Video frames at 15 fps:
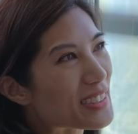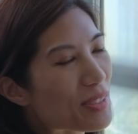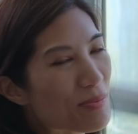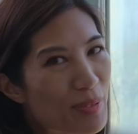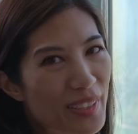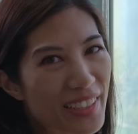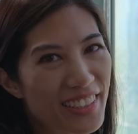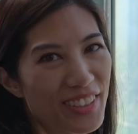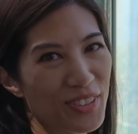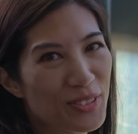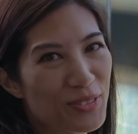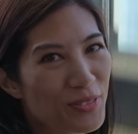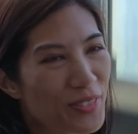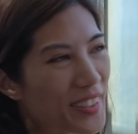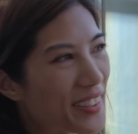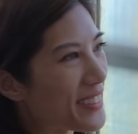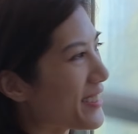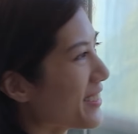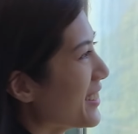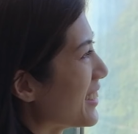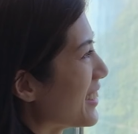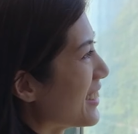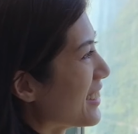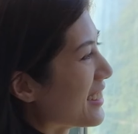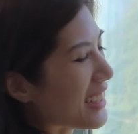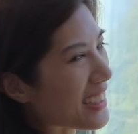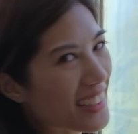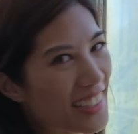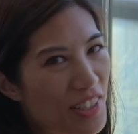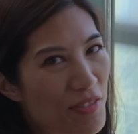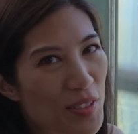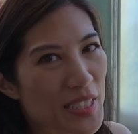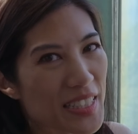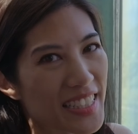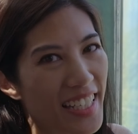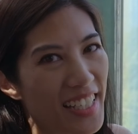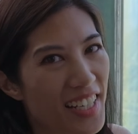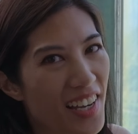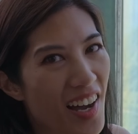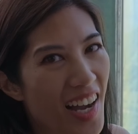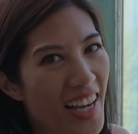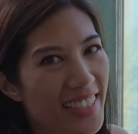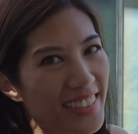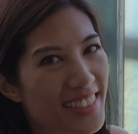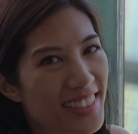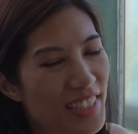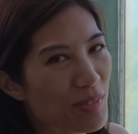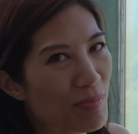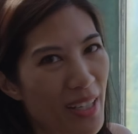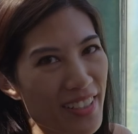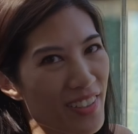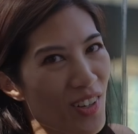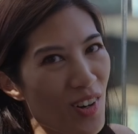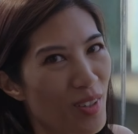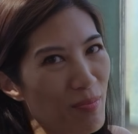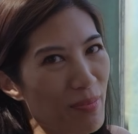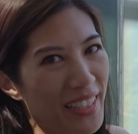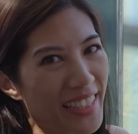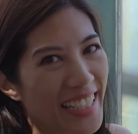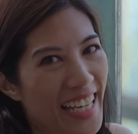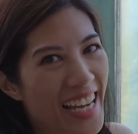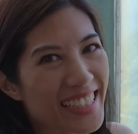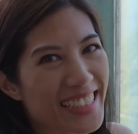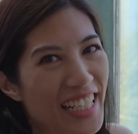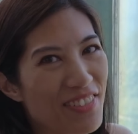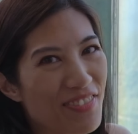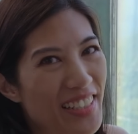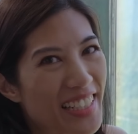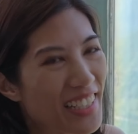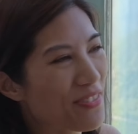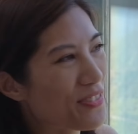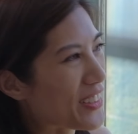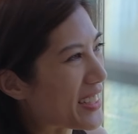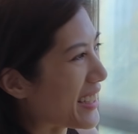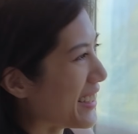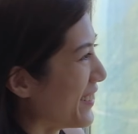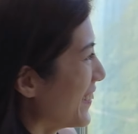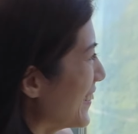Pretty cool view. I think if you're scared of heights, this might not be the activity for you.